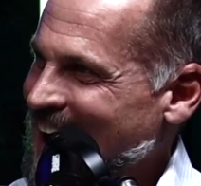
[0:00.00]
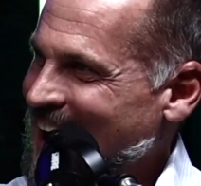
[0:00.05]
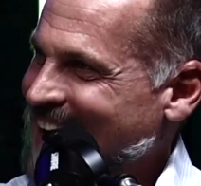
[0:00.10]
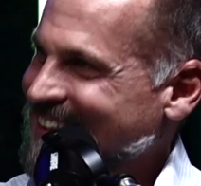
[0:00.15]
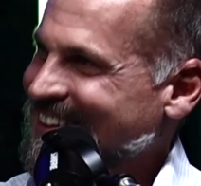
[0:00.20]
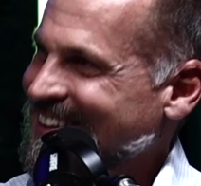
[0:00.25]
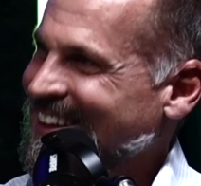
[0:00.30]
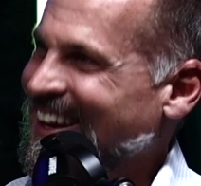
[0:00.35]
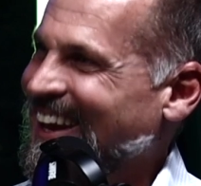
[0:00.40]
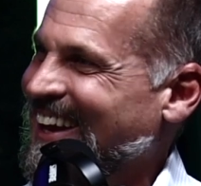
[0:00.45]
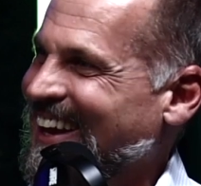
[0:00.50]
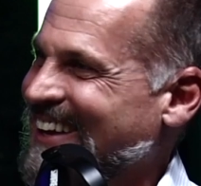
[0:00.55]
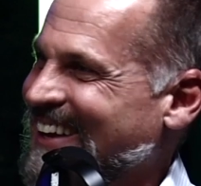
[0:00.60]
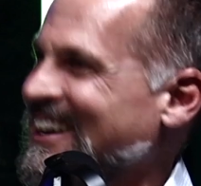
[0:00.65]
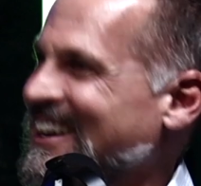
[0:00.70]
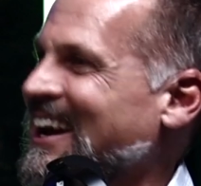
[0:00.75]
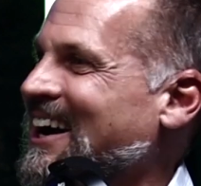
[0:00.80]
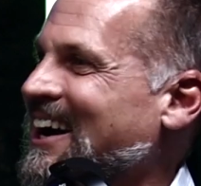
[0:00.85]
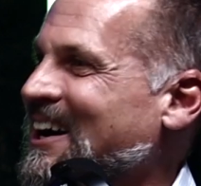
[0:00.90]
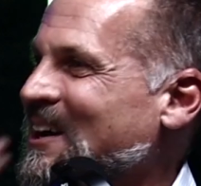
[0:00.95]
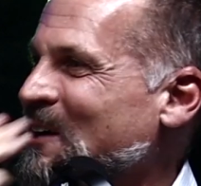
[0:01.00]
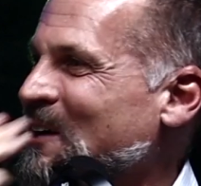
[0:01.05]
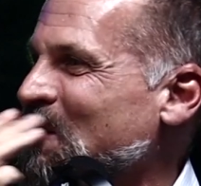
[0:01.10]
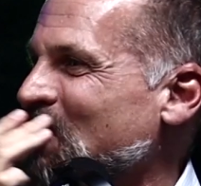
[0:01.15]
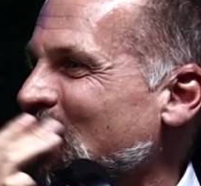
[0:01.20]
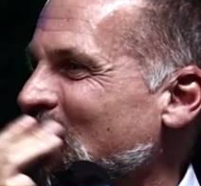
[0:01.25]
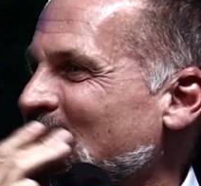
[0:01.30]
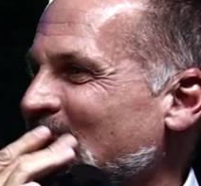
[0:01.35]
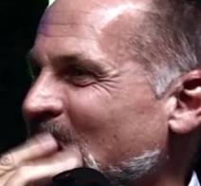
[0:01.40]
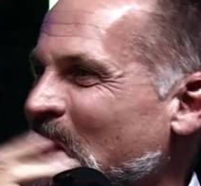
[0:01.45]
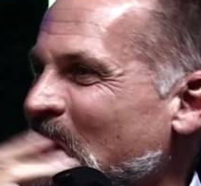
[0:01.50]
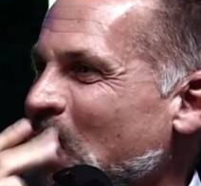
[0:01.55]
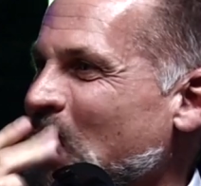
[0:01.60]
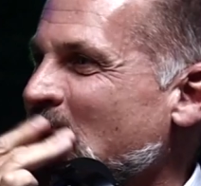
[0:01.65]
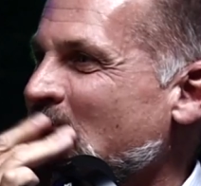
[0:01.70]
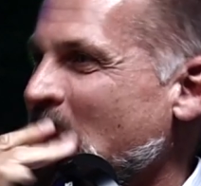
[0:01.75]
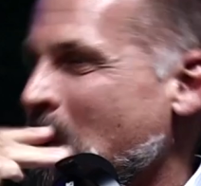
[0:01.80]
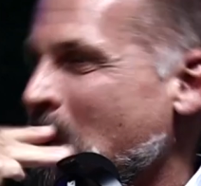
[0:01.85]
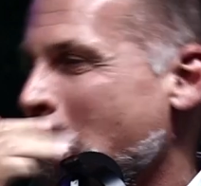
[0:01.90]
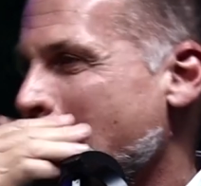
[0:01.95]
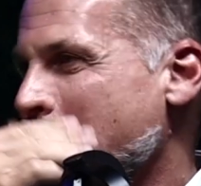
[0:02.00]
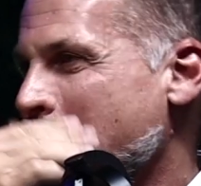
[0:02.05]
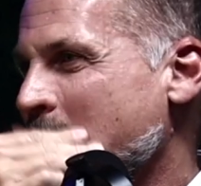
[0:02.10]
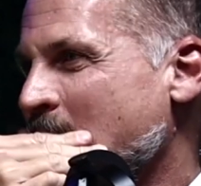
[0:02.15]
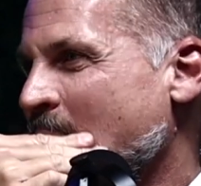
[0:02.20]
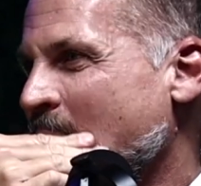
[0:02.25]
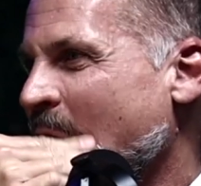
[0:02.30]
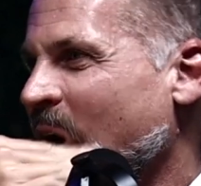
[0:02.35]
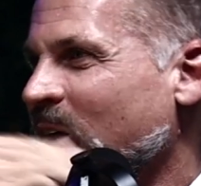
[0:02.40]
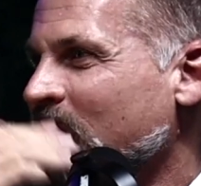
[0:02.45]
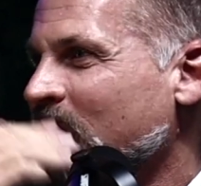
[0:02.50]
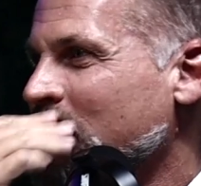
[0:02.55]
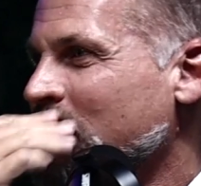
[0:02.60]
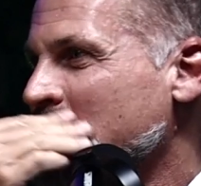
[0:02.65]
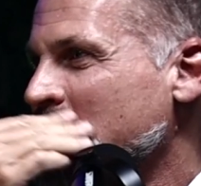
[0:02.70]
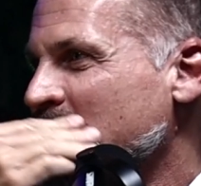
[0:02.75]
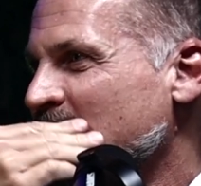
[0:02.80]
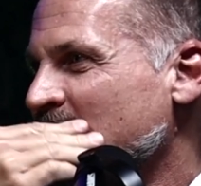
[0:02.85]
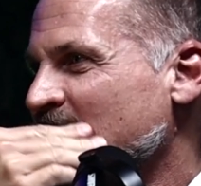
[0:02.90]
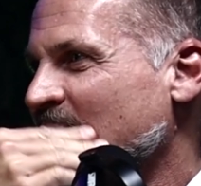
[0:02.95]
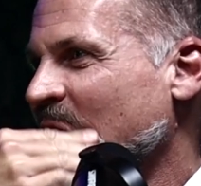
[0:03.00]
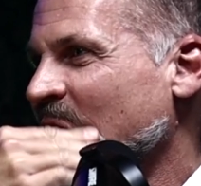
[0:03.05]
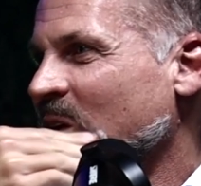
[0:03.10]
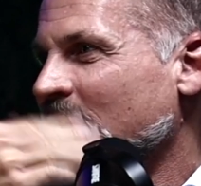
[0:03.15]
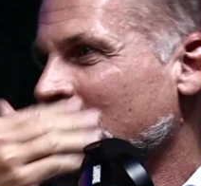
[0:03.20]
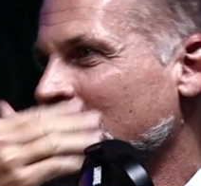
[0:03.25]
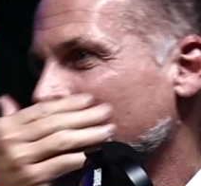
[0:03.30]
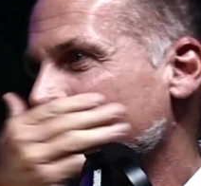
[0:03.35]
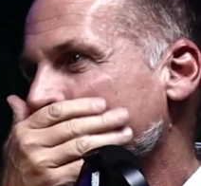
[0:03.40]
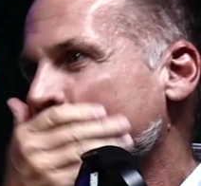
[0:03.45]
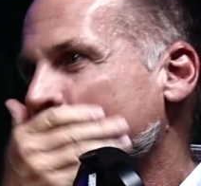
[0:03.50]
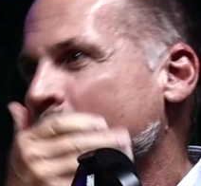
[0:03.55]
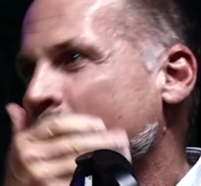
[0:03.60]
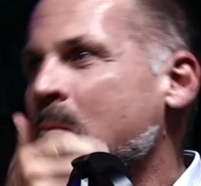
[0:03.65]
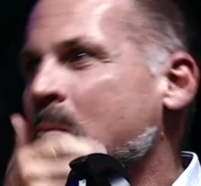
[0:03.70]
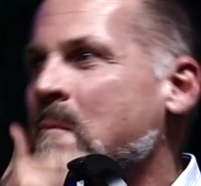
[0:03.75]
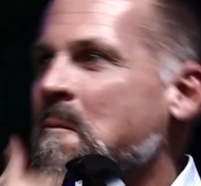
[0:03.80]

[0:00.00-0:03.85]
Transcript: kitchen or whatever else. But anyway, so the